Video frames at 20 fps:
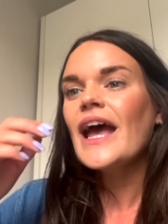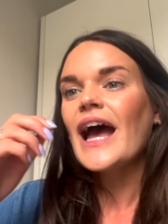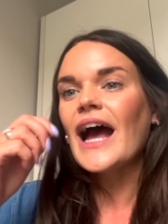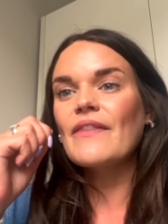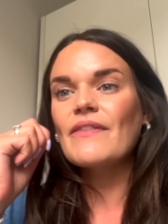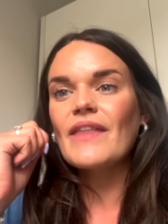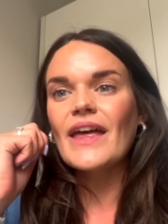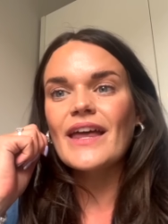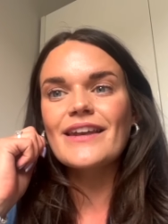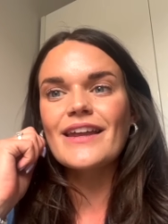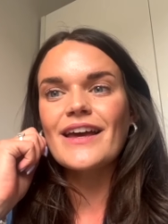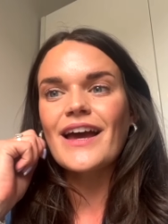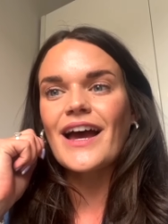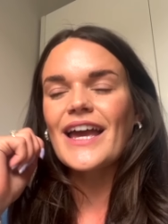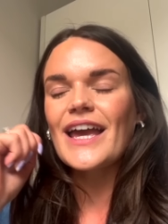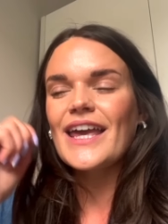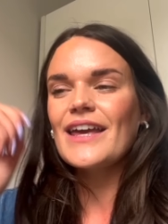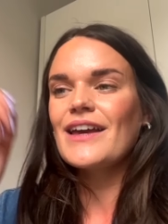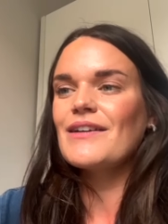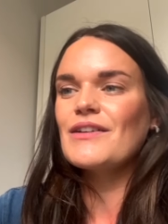And then
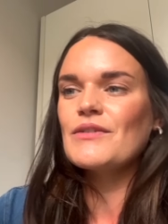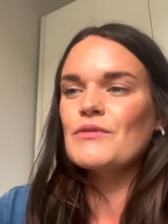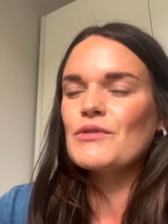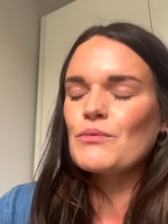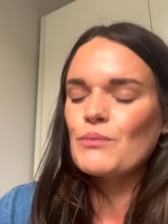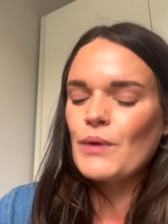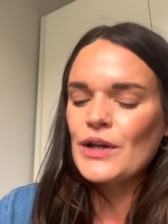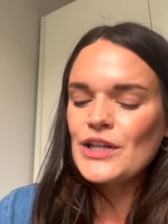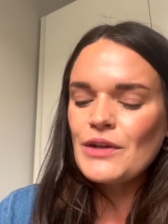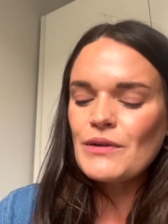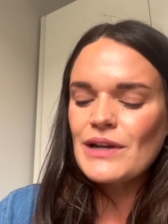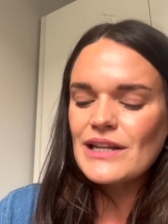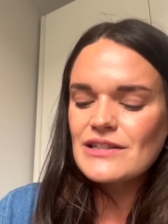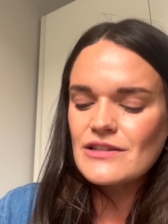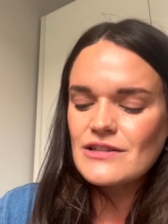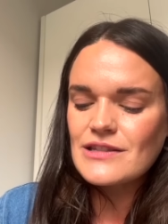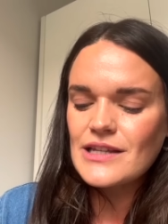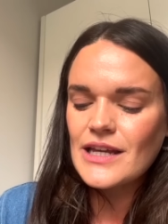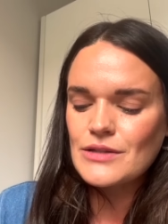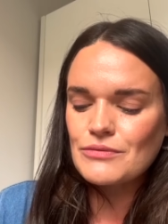eh, when you
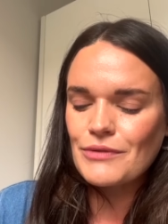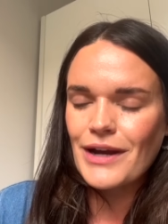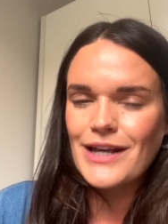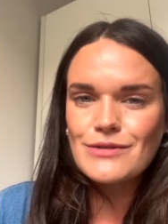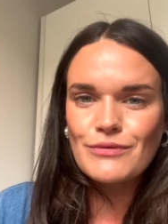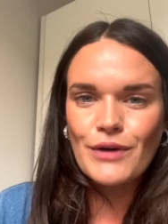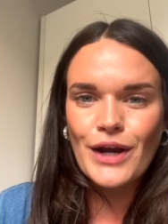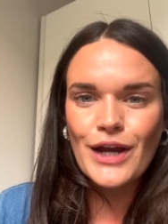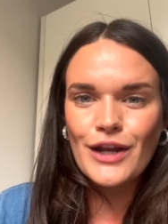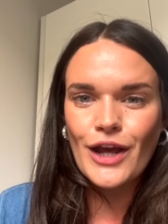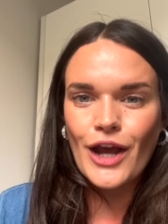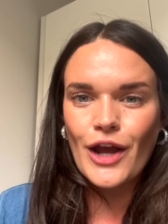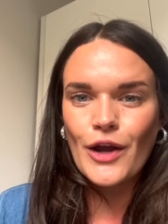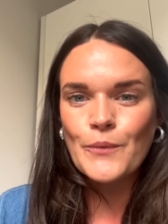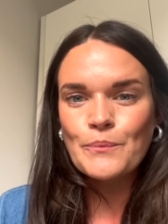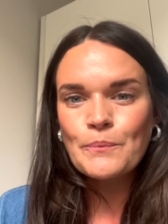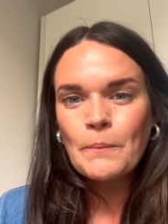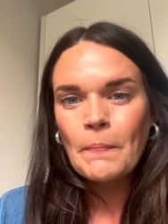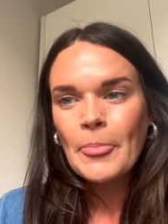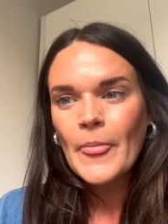listen to his race
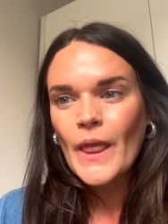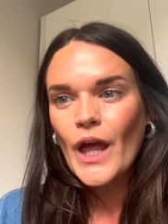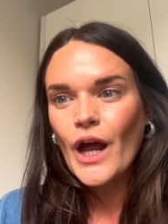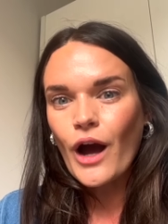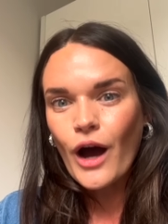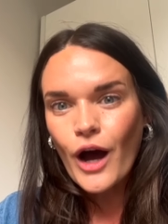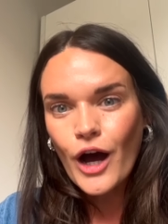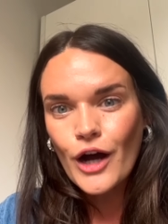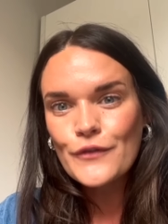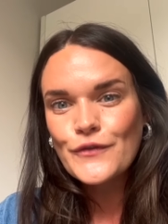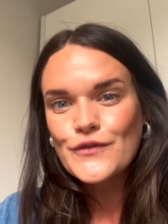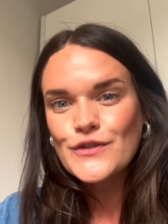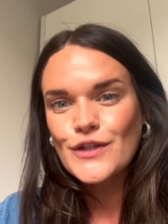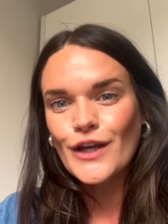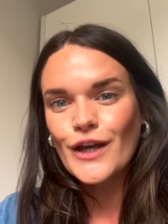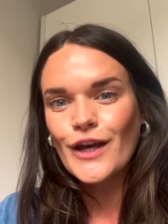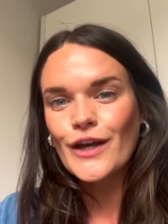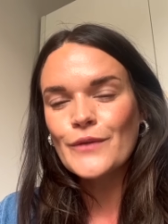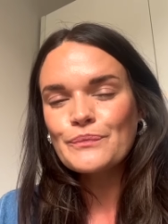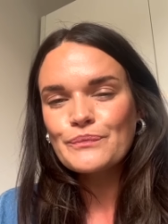radio
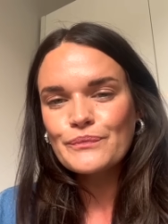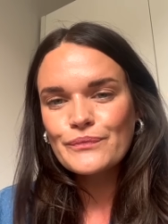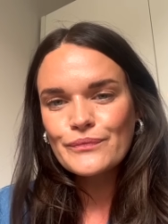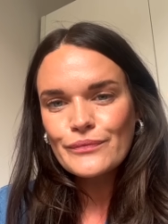after